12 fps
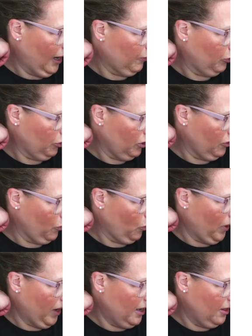sort of
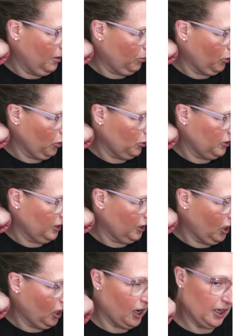weighed the pros and
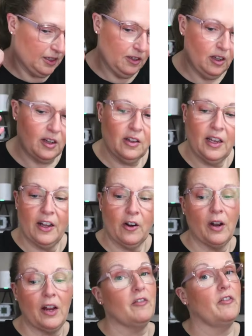cons. Luckily, I
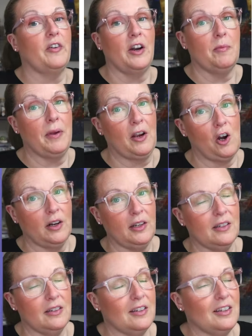don't have a very big
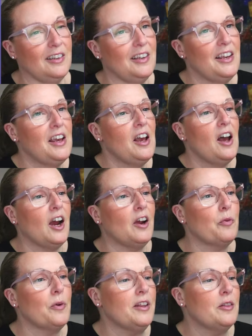audience.
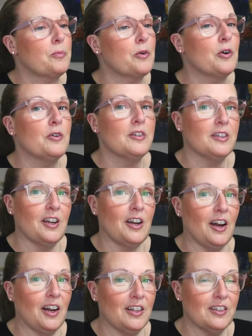I've weighed the pros and
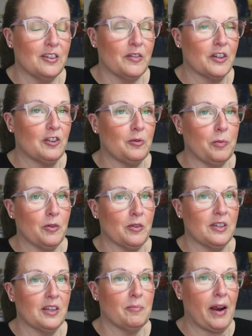cons of
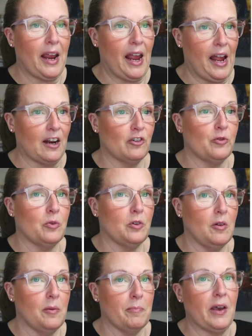exposing my
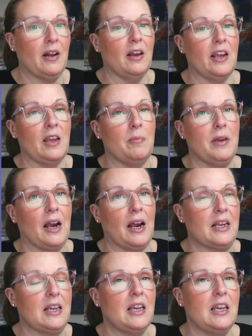actual Meta
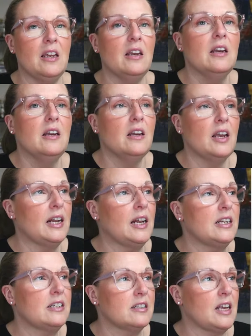API key, and
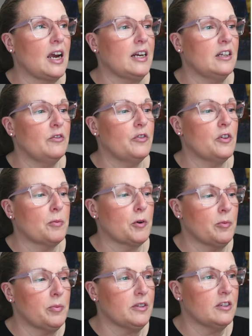I decided for the
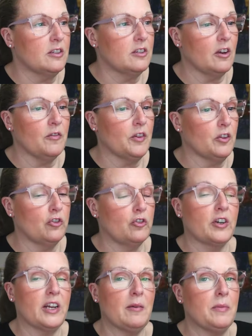purposes of the
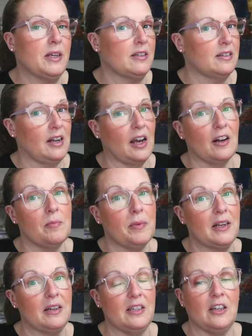stream, it's not a
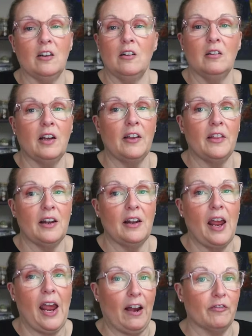big deal. And then
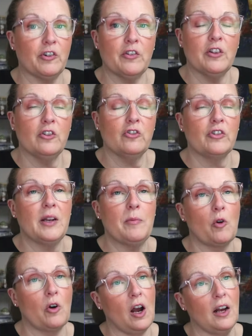after the stream,
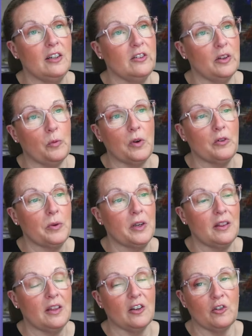or honestly, once we
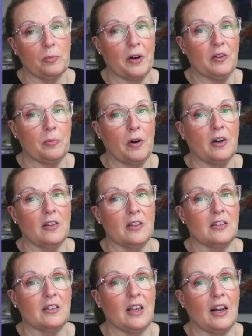get the Express part of the
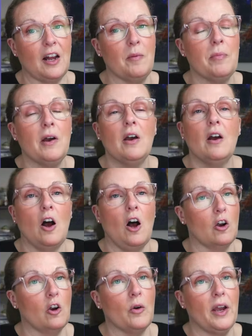setup,
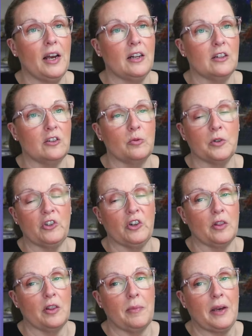I'll go ahead and switch
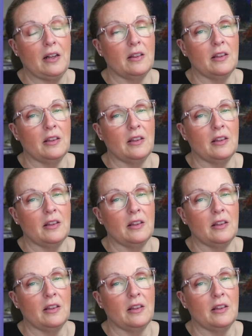out the